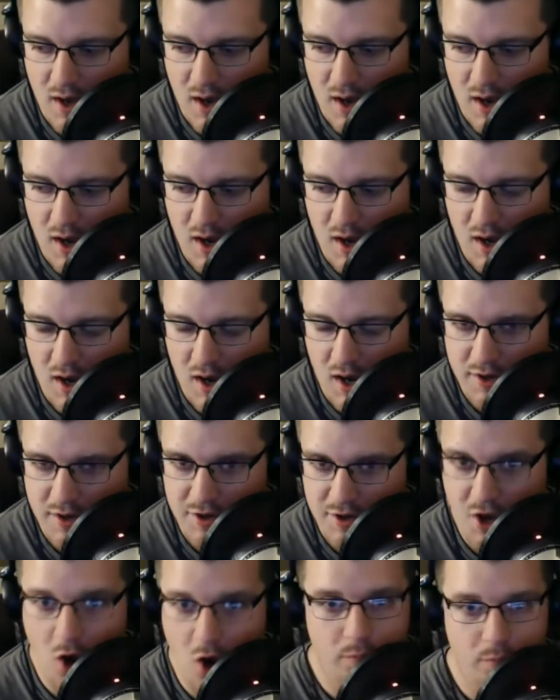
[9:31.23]

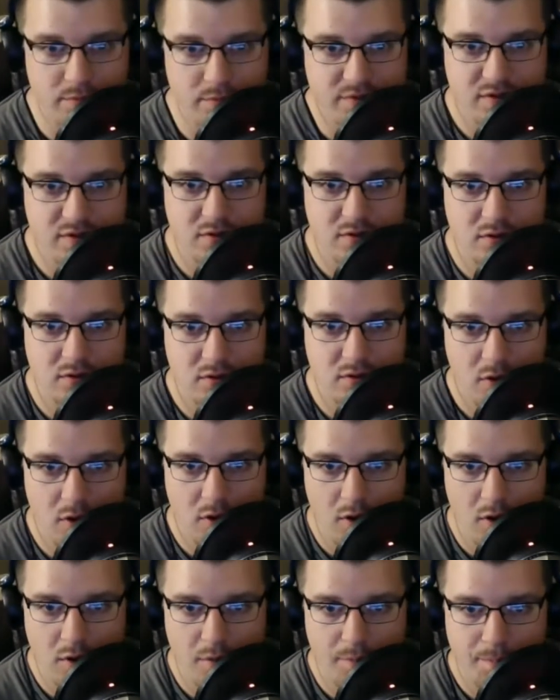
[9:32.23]
Gnomes.
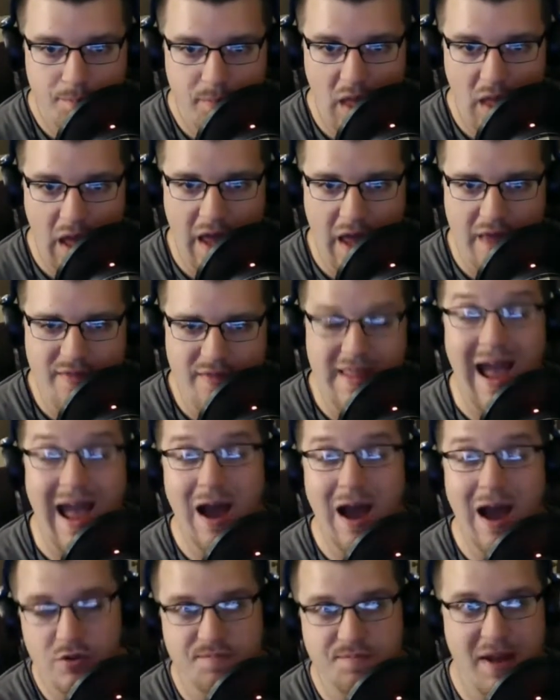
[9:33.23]
And now
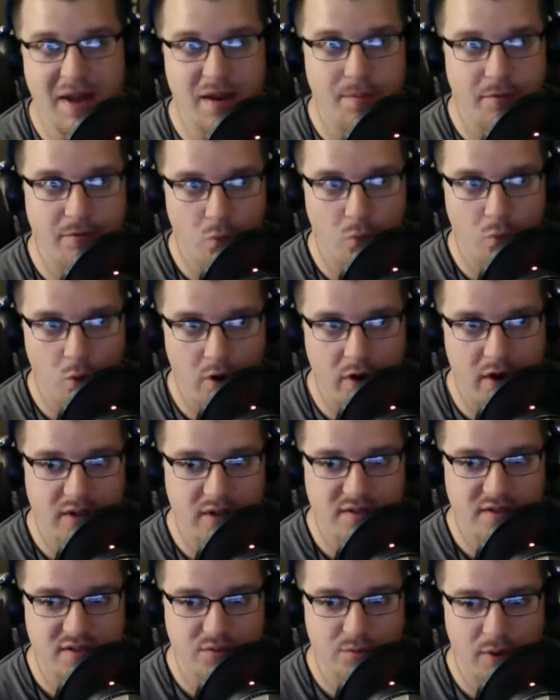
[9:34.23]
it's made up of worgans
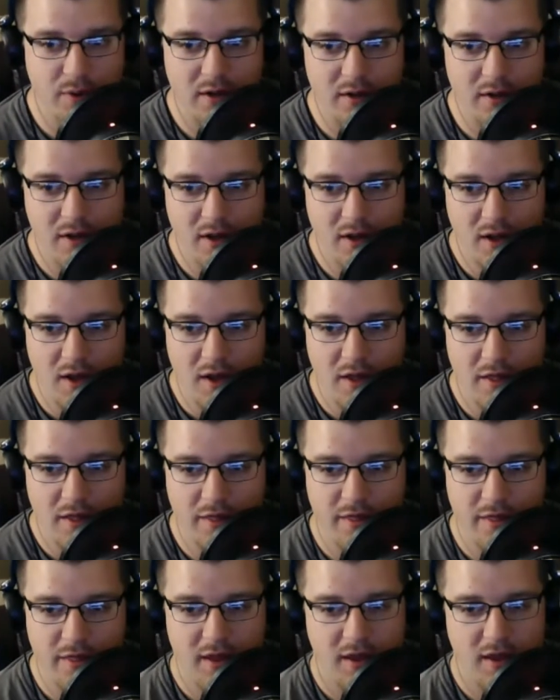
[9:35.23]
as well.
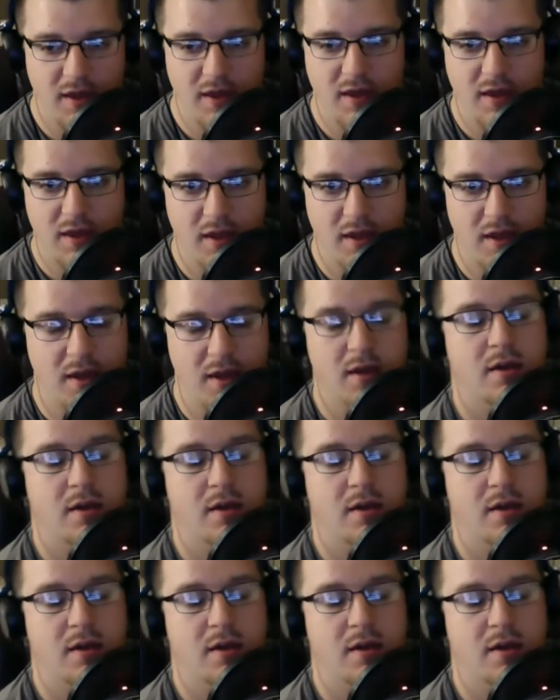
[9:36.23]
The